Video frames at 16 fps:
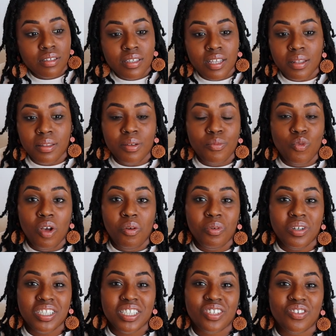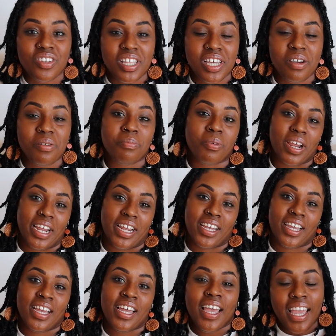Send them well wishes for their
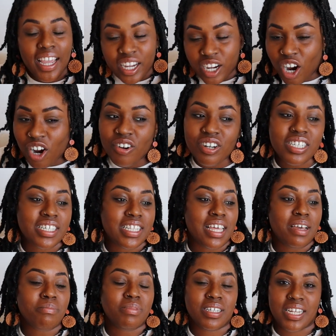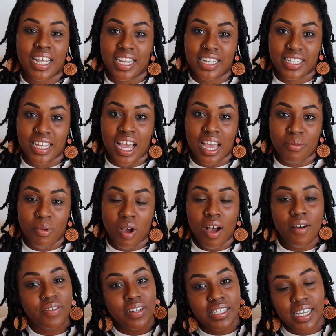break. Encourage them to take time
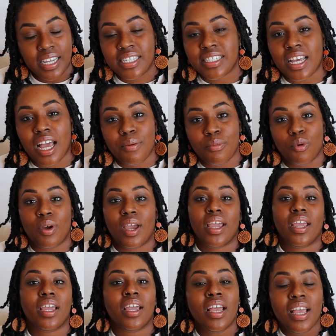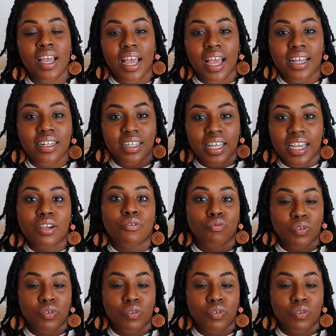off and take time away and like